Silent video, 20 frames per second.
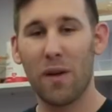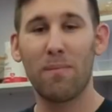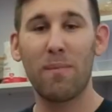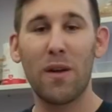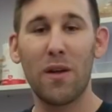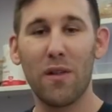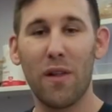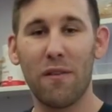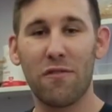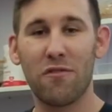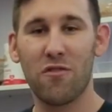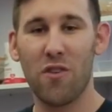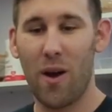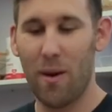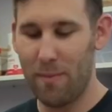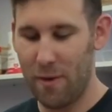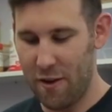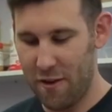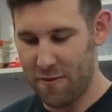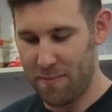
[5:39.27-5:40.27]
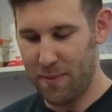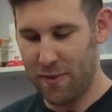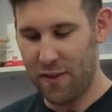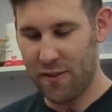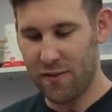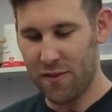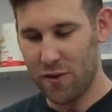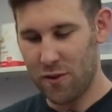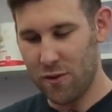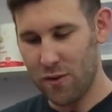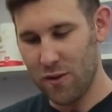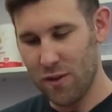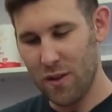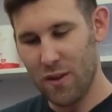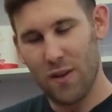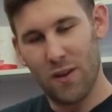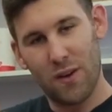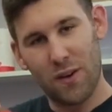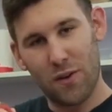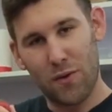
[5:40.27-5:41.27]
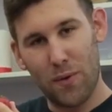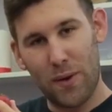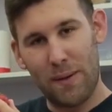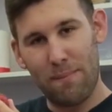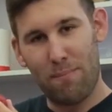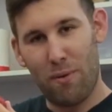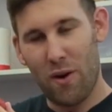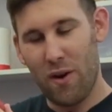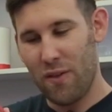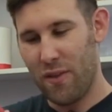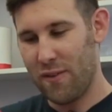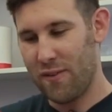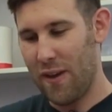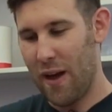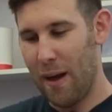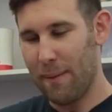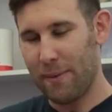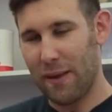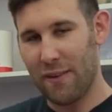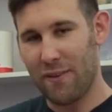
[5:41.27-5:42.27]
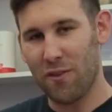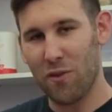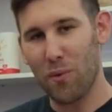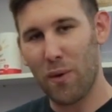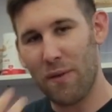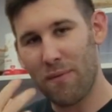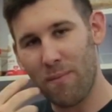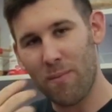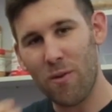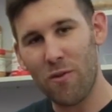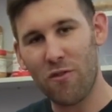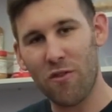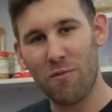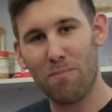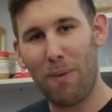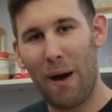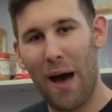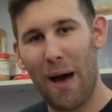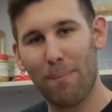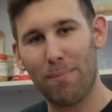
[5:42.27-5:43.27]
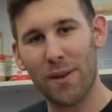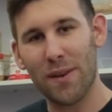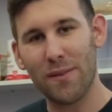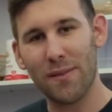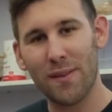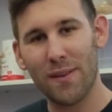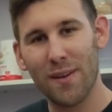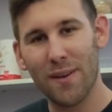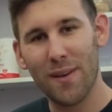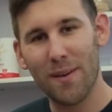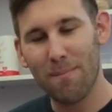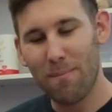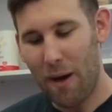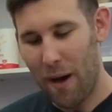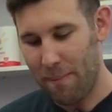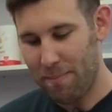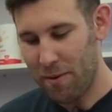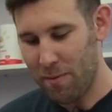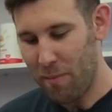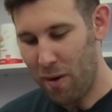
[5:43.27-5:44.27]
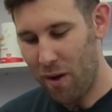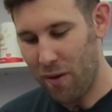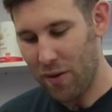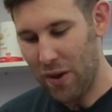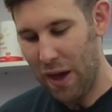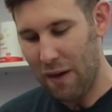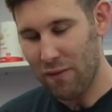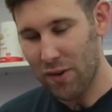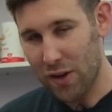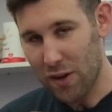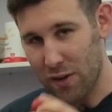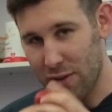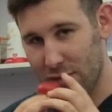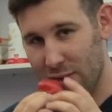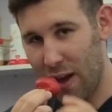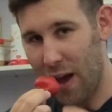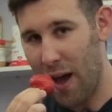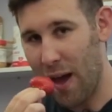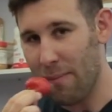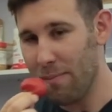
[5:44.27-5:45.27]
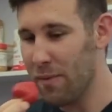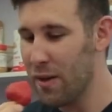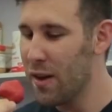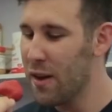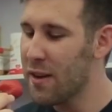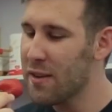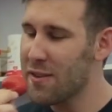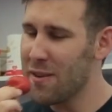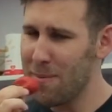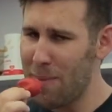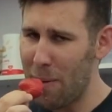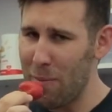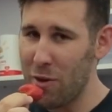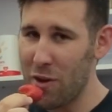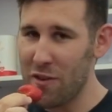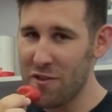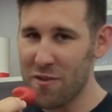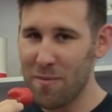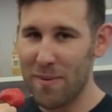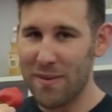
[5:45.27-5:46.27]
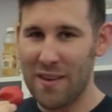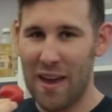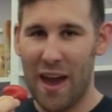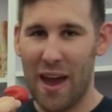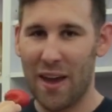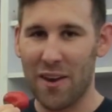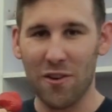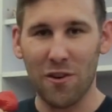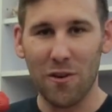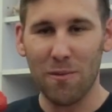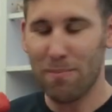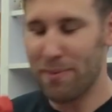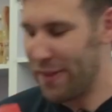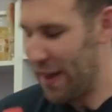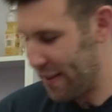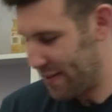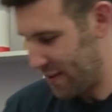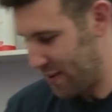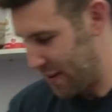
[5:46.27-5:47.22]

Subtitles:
like me, you love strawberries, but this little green part of the top gets in the way from you just popping them all and having a good time. Some people use them as a handle, but that's